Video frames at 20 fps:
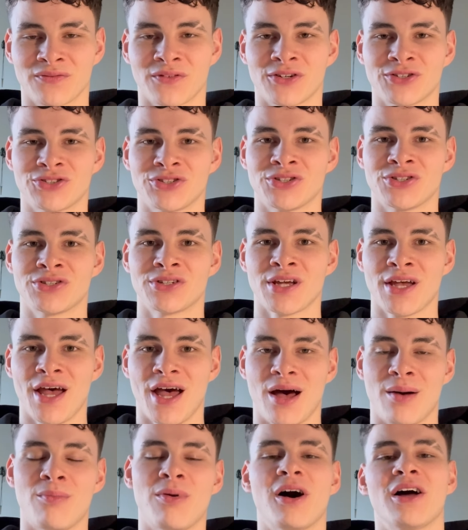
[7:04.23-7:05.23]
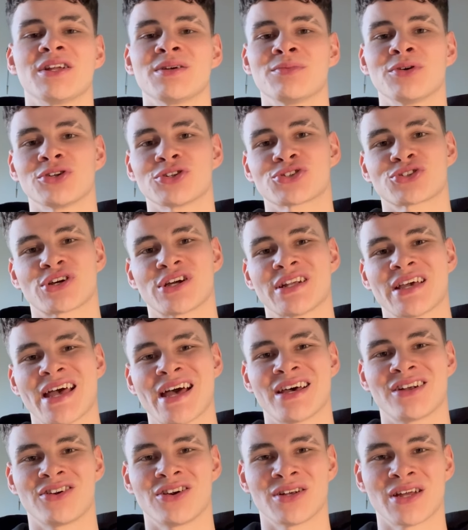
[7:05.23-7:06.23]
versus a bodybuilder trying to
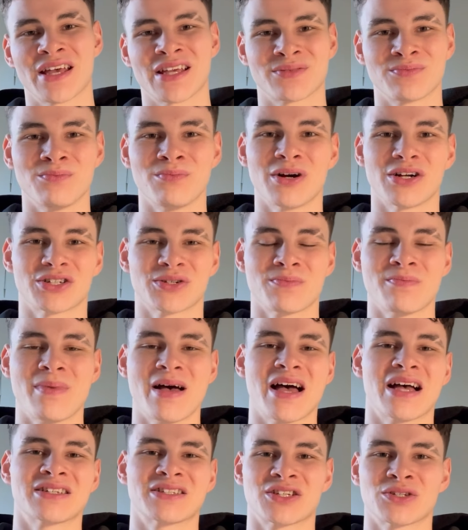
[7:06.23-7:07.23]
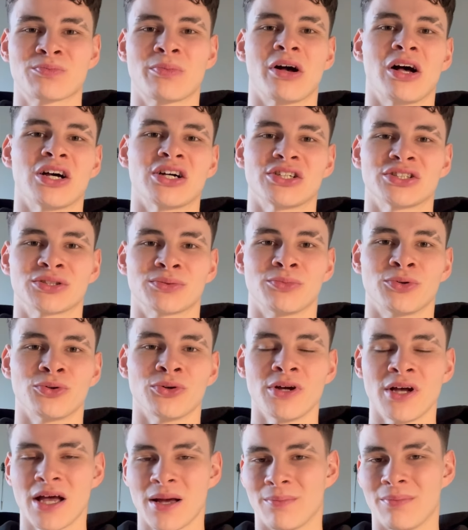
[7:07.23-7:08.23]
add on as much mass as
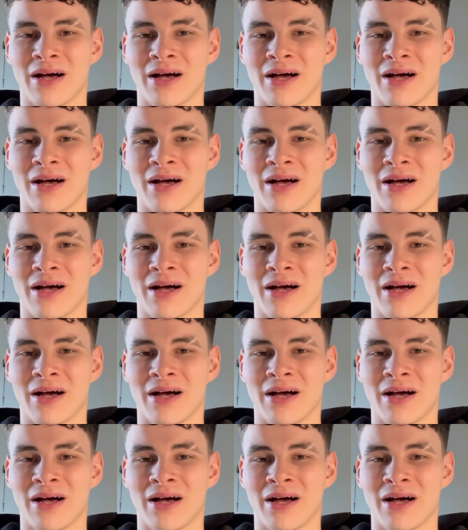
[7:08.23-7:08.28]
possible